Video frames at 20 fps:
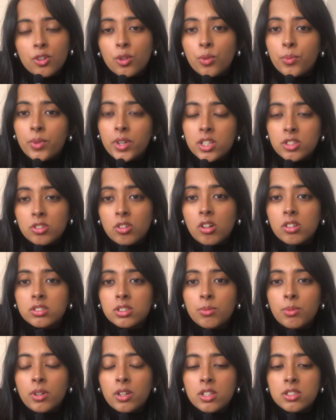nobody talks
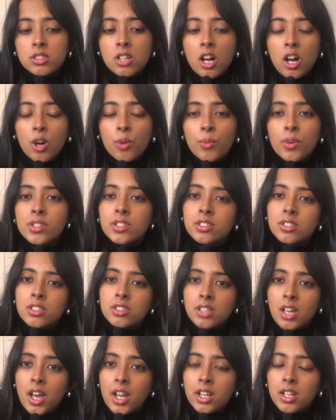about is how much
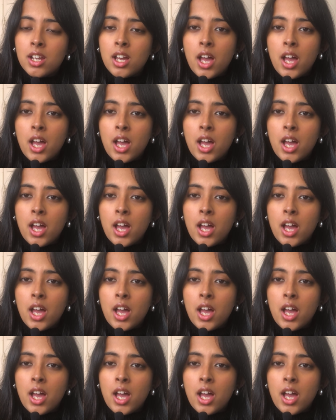design